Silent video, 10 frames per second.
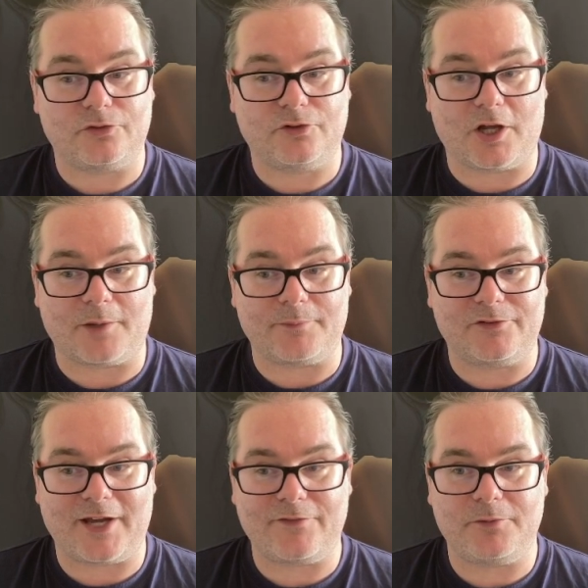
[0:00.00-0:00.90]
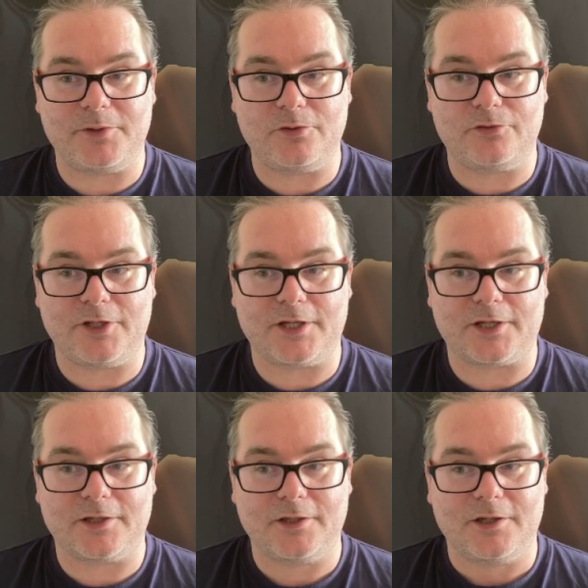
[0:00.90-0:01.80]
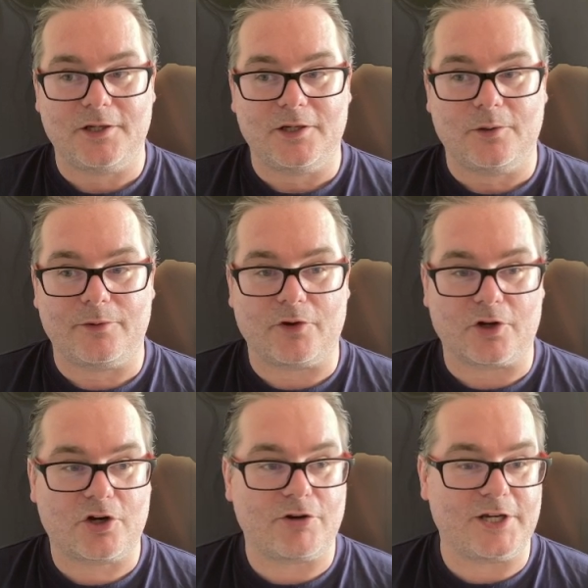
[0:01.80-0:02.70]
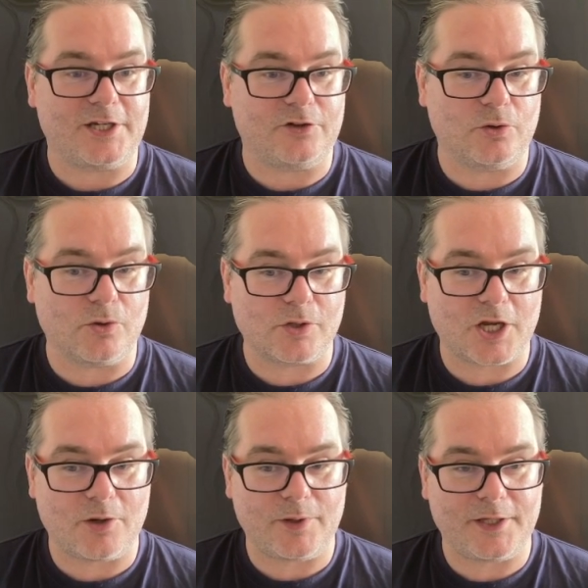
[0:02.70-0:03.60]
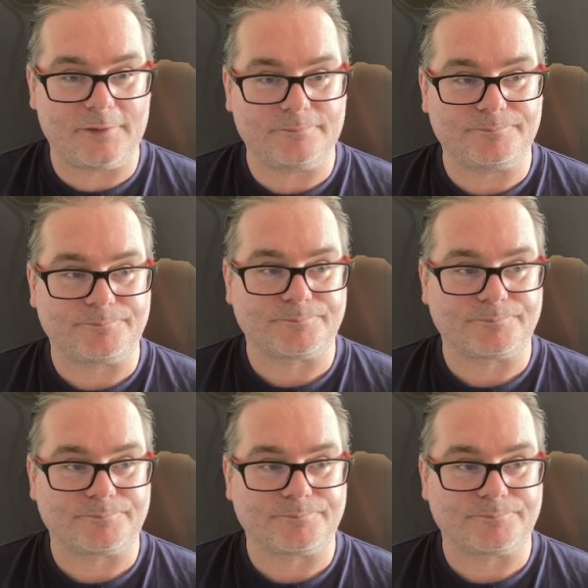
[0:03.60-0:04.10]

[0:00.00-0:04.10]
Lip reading: start up the tavern music with a creaky door going.